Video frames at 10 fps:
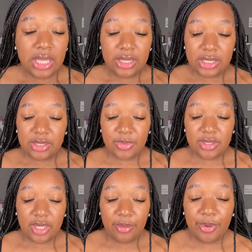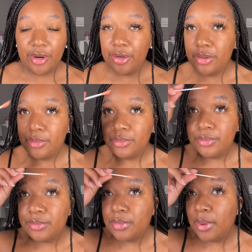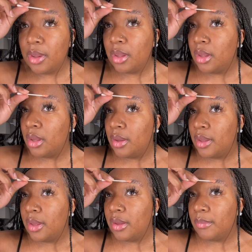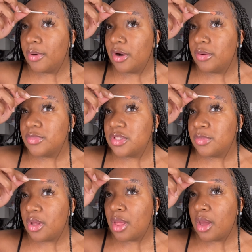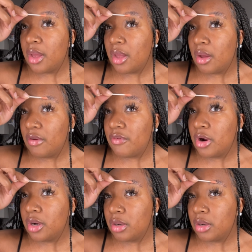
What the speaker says: This smells like a perm, and perms smell like a fart.